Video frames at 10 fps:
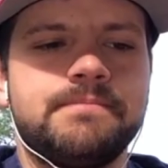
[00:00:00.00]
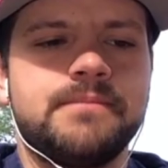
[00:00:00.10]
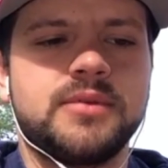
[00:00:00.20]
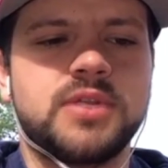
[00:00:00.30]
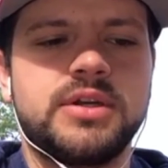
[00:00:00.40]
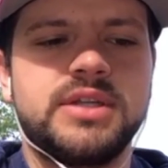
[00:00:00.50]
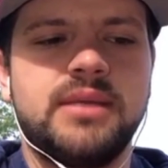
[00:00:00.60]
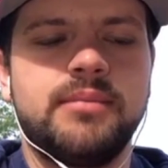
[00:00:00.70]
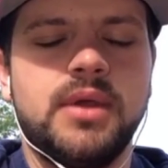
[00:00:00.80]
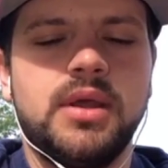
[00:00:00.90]
that was on our
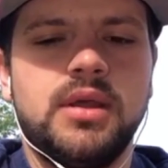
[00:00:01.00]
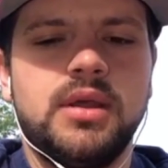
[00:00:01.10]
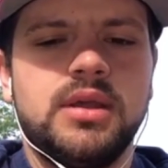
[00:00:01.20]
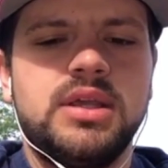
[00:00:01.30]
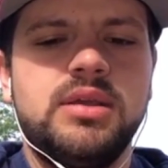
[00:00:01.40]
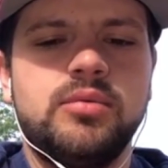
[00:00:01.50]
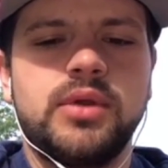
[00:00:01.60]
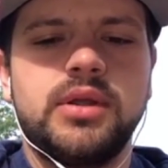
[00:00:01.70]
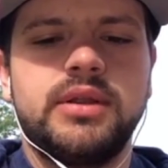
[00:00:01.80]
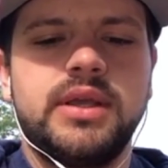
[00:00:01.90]
team. He
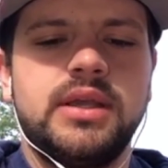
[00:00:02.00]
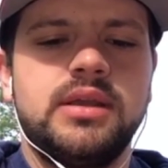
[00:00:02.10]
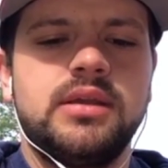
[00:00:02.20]
really,